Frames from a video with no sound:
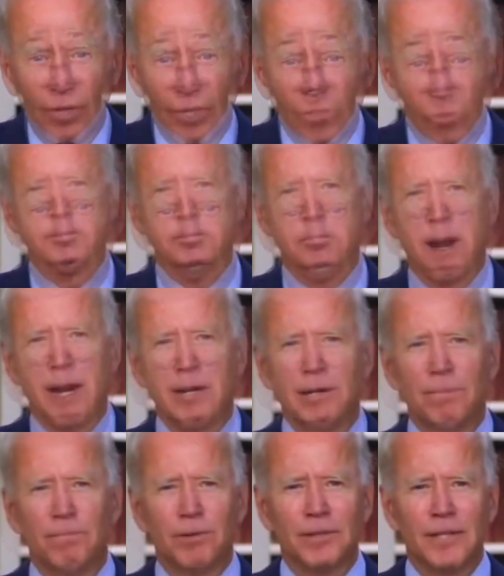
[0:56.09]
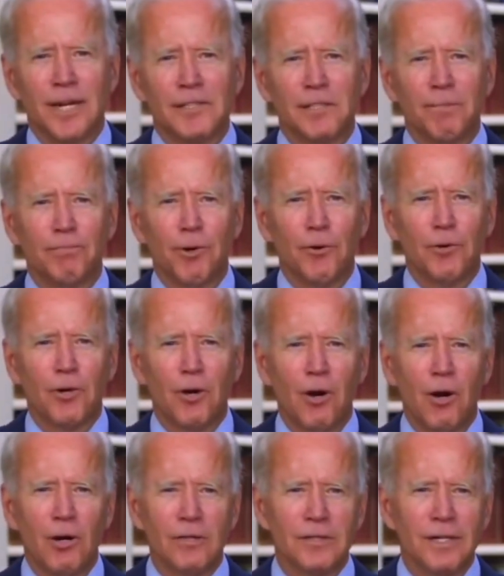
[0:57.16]
And Trump's well. migrant protection
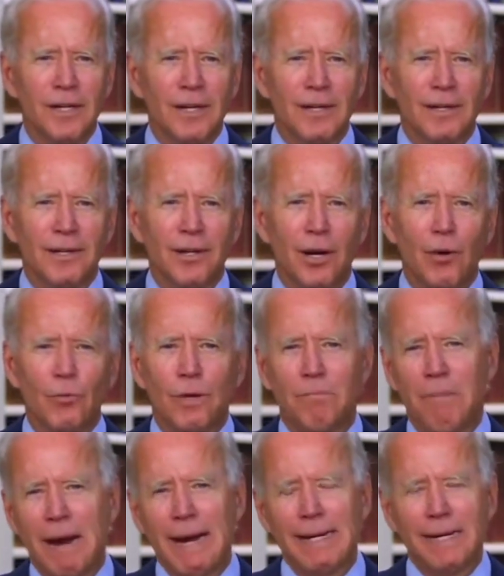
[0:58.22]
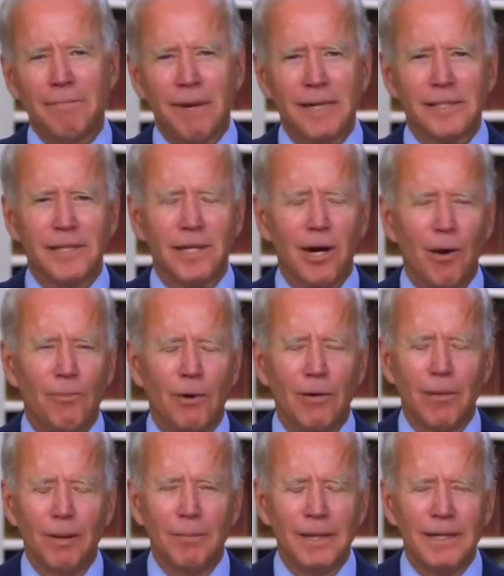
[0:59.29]
protocols, you know, remain in Mexico
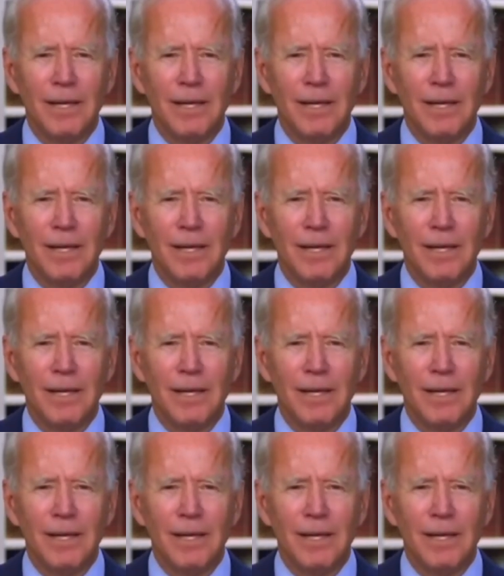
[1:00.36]
program.